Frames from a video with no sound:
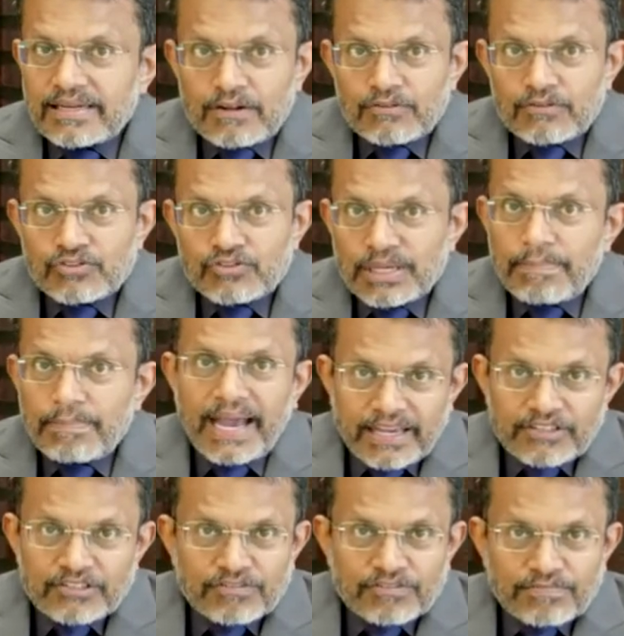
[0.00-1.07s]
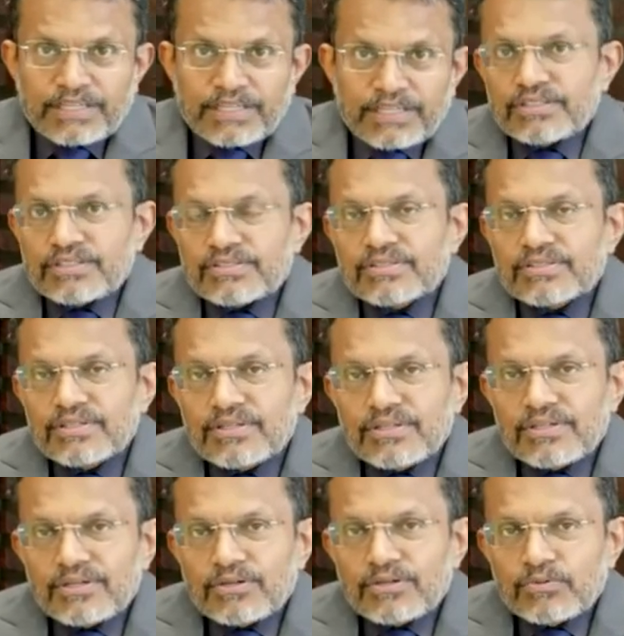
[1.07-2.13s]
has announced a package of measures
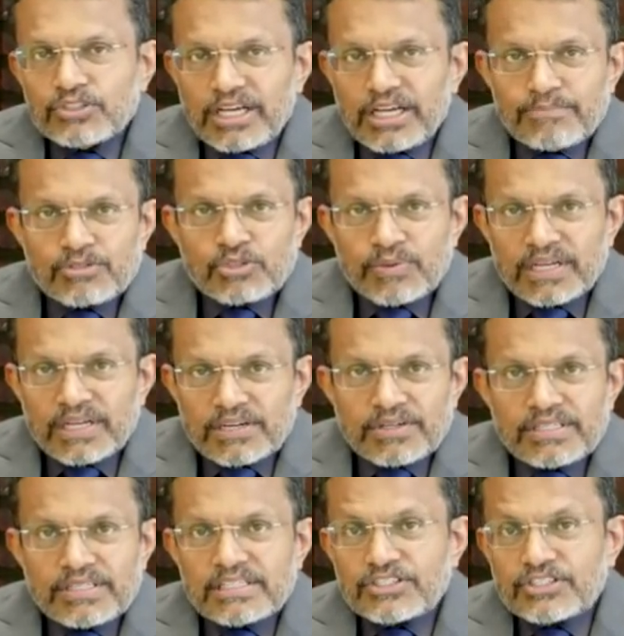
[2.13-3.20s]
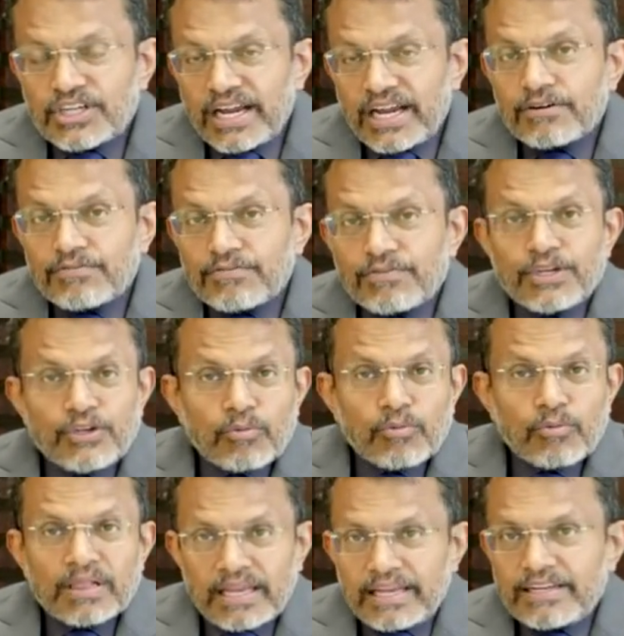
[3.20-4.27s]
which aims to increase the share of
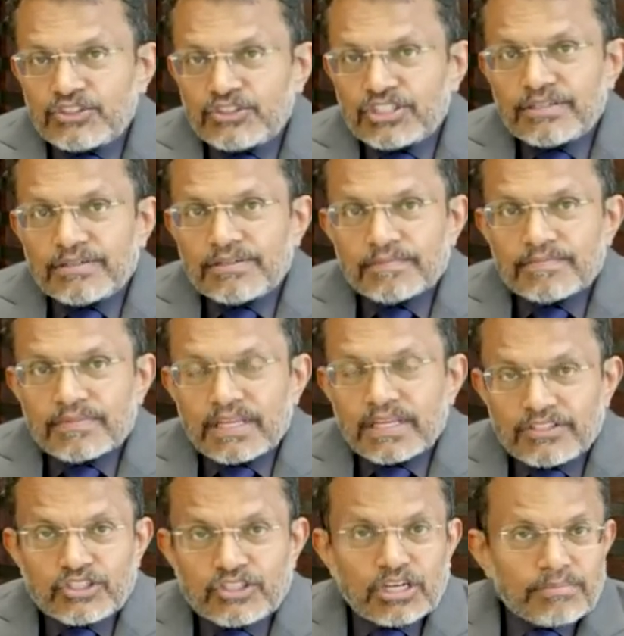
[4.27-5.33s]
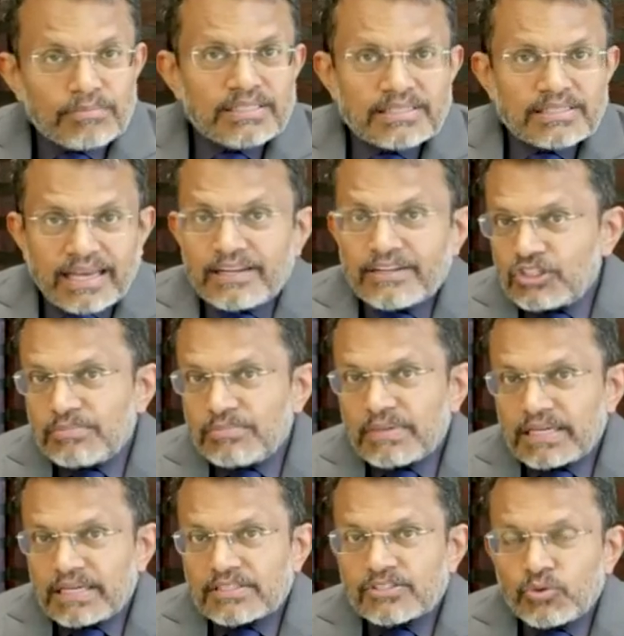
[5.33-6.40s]
renewable energy in Germany's energy
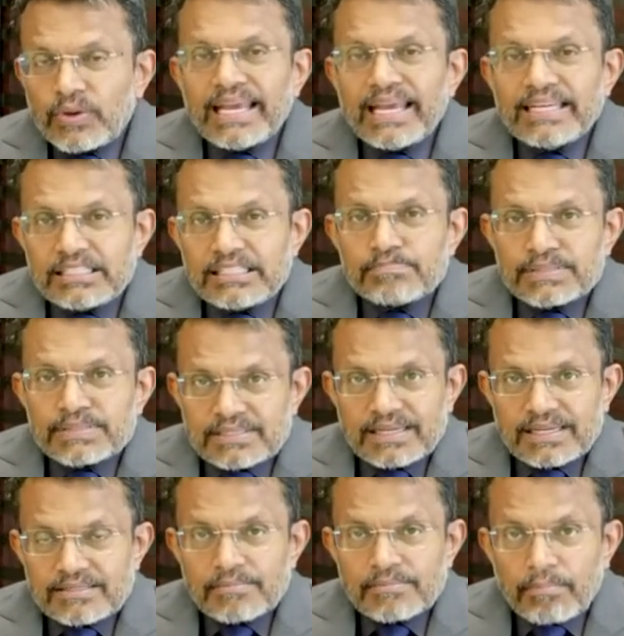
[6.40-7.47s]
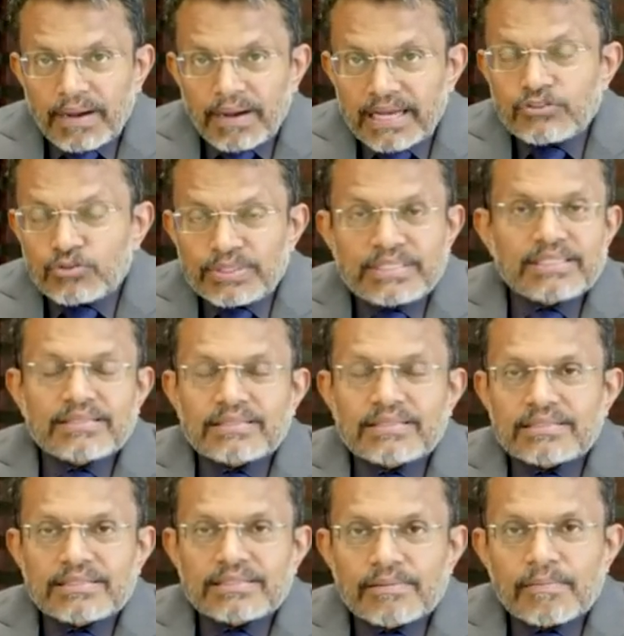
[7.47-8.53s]
mix to 80% by
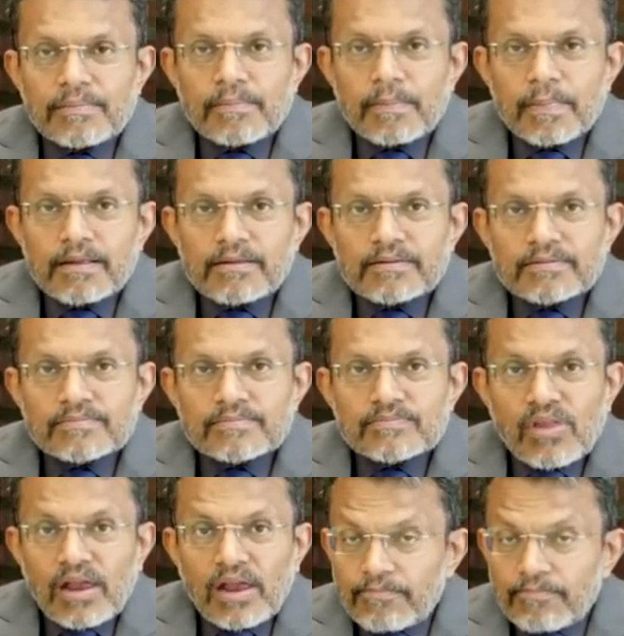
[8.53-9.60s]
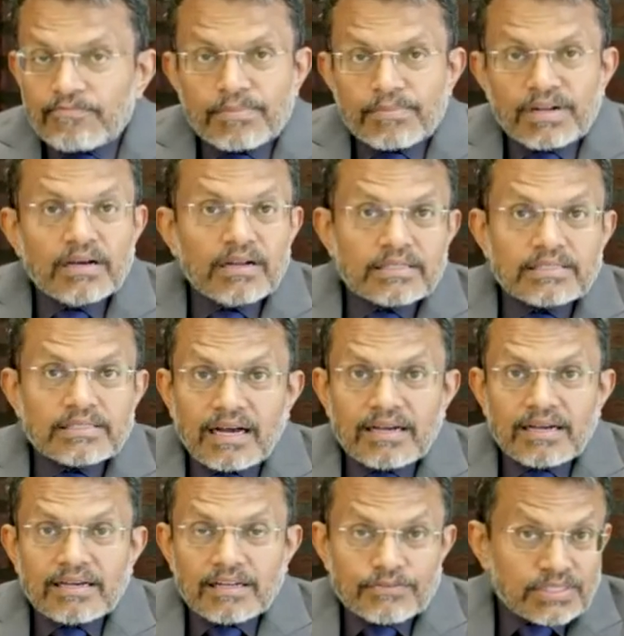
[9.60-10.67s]
2030, up from an earlier
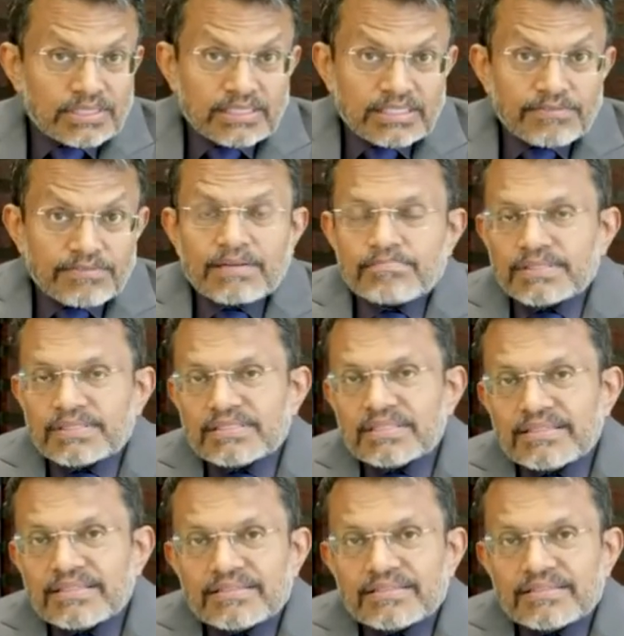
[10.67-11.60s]
target of 65%.